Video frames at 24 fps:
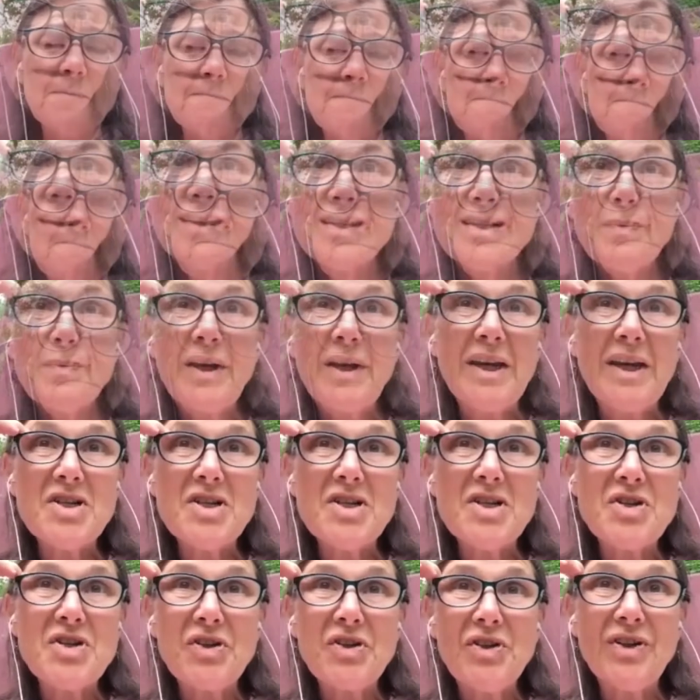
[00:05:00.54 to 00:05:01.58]
As a
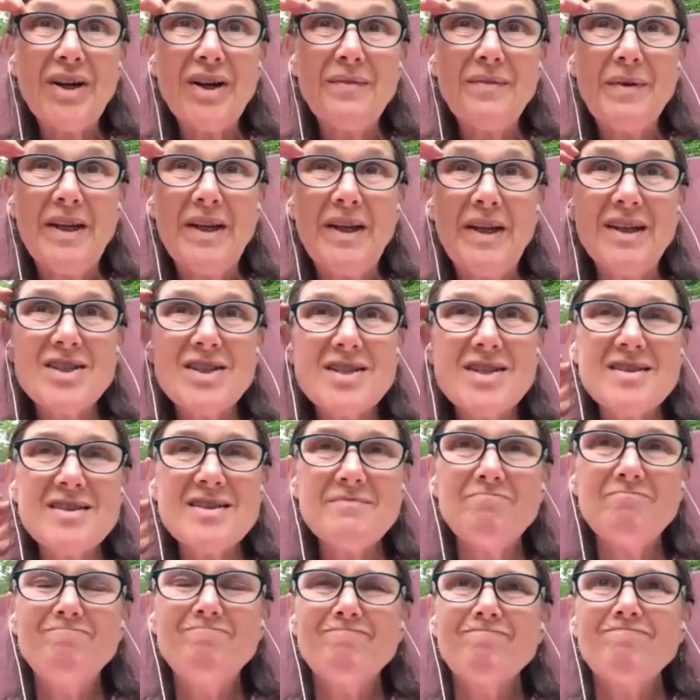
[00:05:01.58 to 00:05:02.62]
pastor,
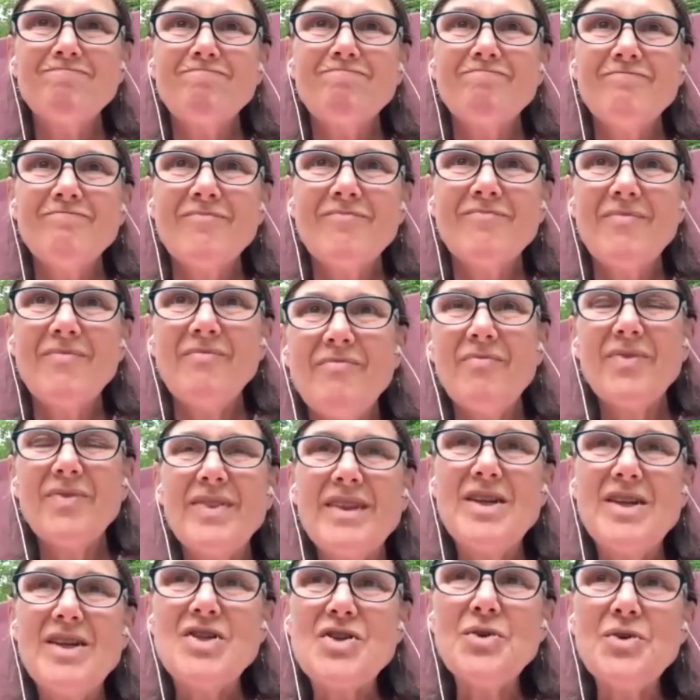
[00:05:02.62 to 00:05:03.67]

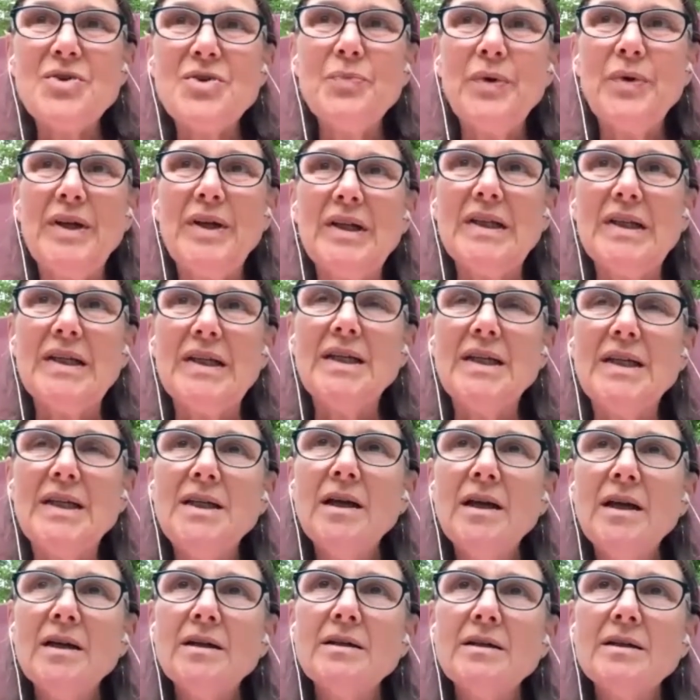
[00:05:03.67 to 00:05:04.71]
these are really
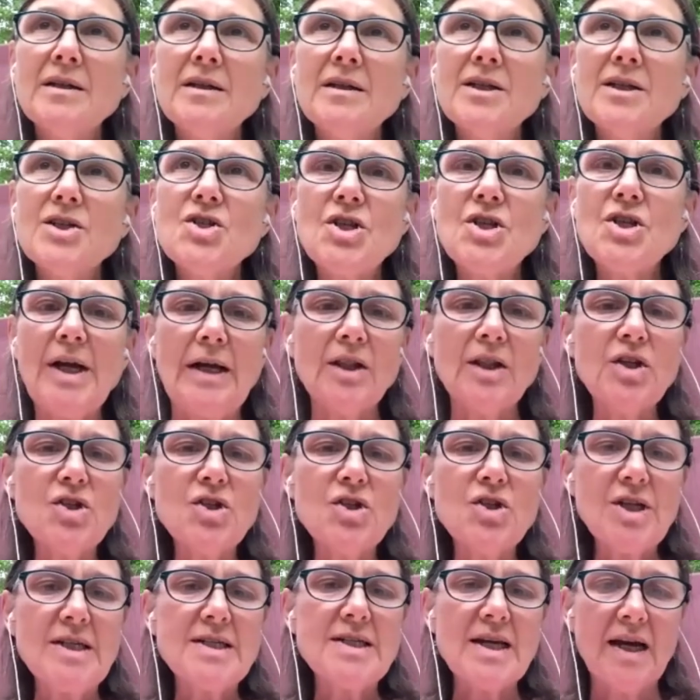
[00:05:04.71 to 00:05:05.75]

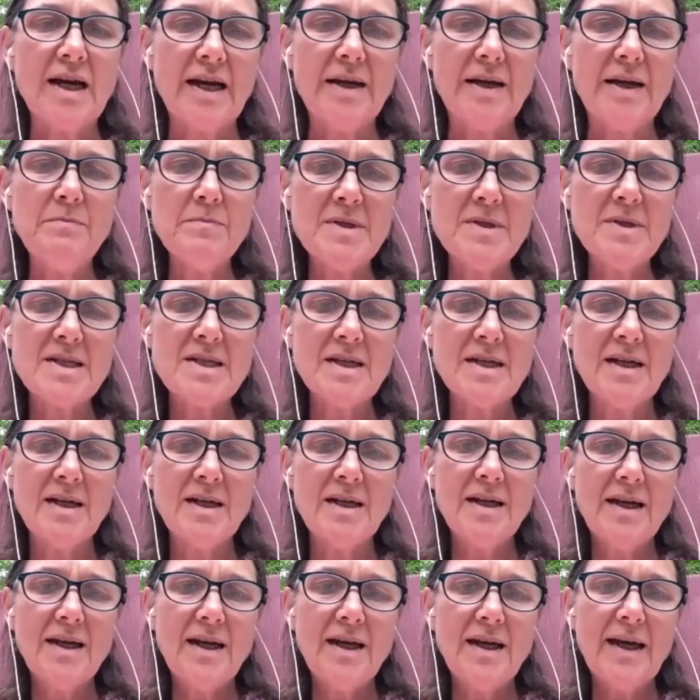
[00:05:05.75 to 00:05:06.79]
challenging times,
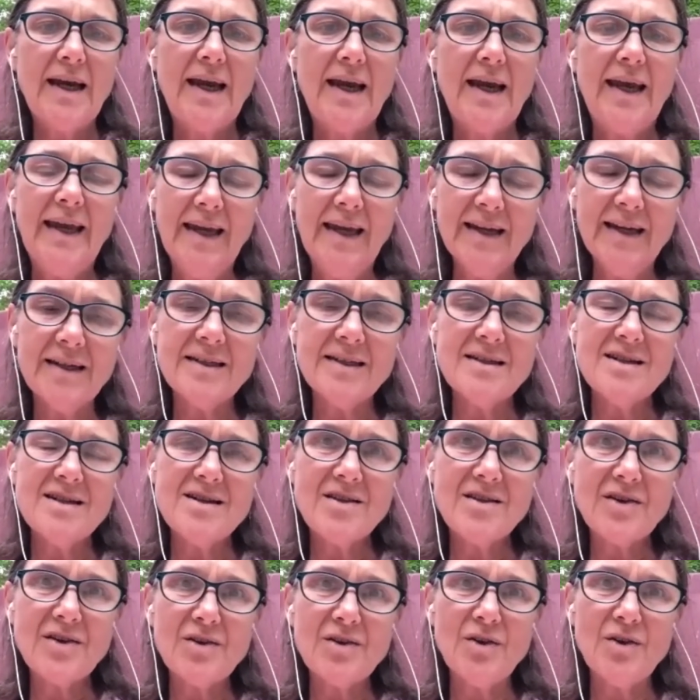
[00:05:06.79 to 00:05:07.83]
And
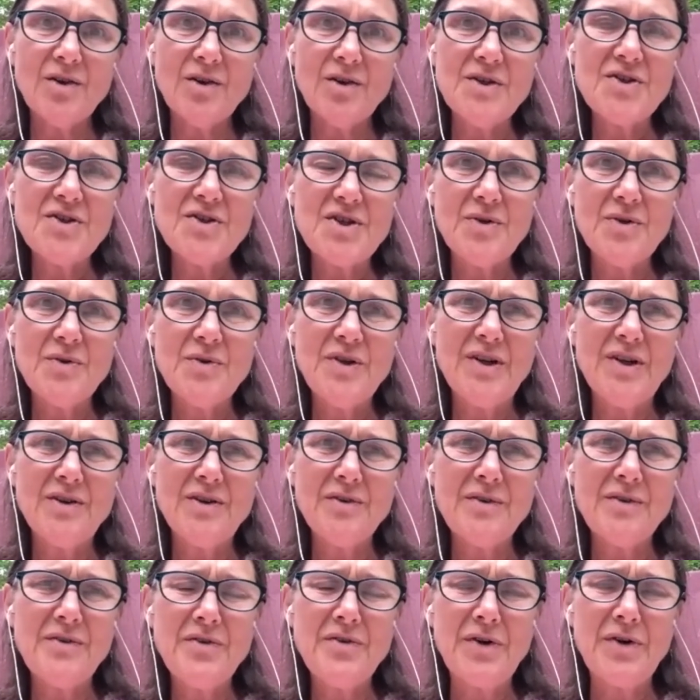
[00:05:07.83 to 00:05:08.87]
they're also,
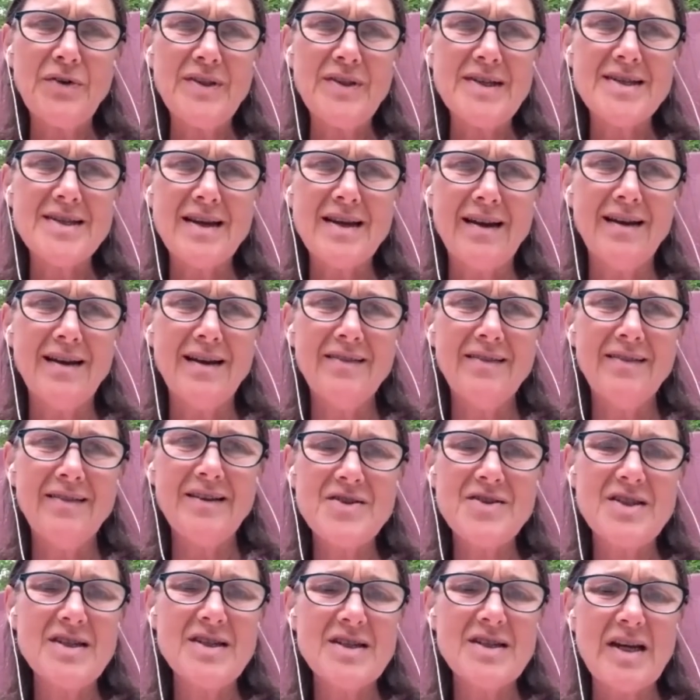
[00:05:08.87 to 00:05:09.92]
you've heard the saying,
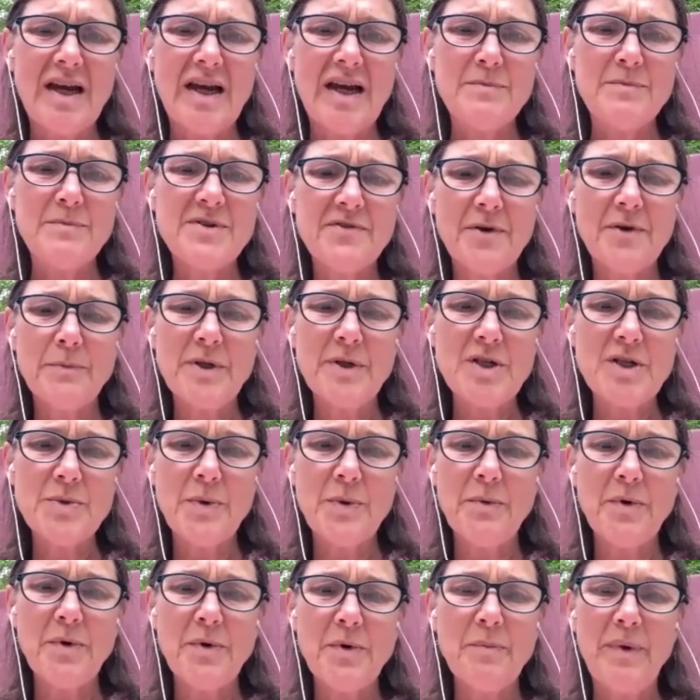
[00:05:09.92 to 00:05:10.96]
these are the times for which
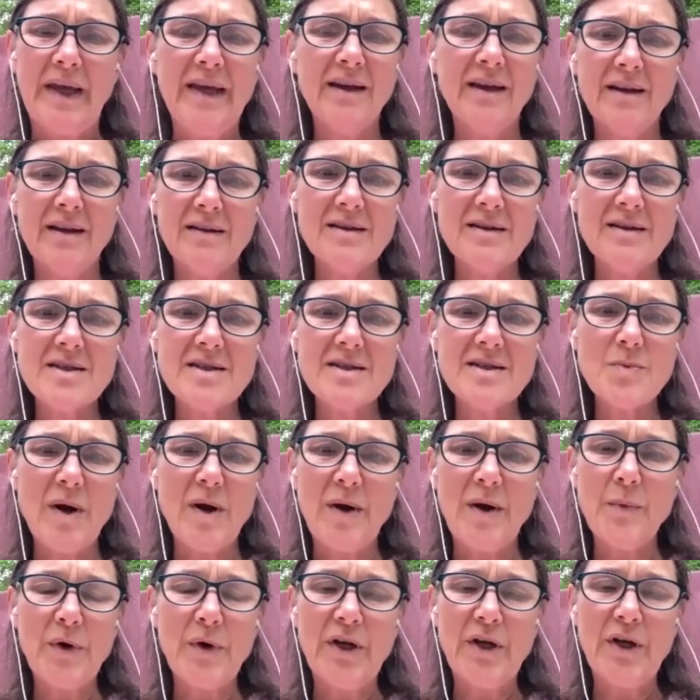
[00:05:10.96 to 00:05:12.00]
we were made. This is
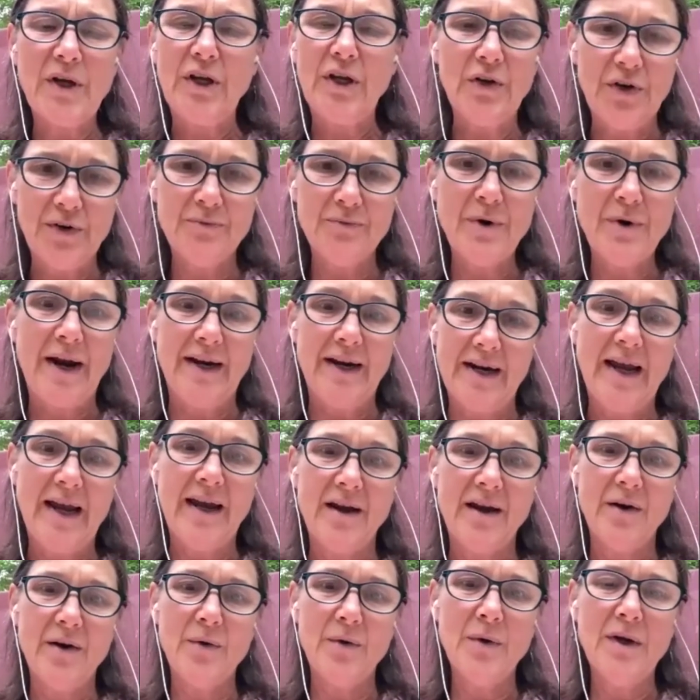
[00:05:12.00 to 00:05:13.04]
why we're here right
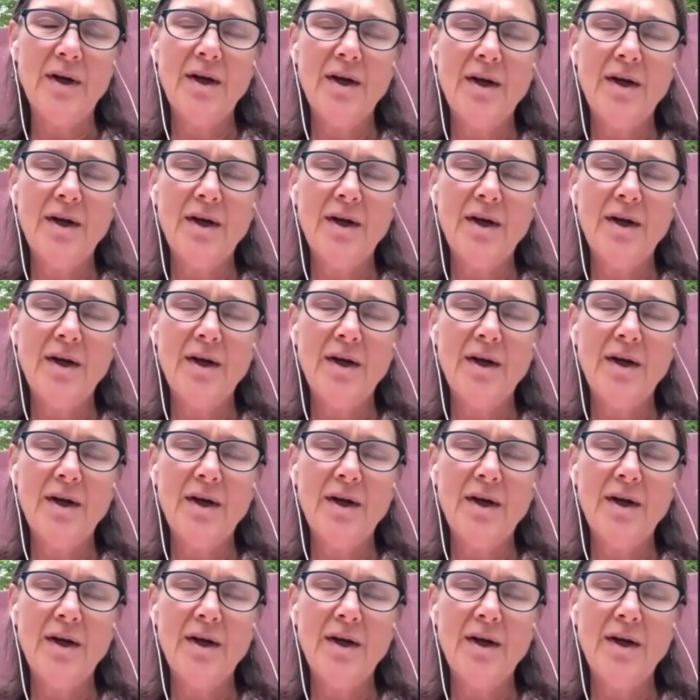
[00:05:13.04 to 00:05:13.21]
now.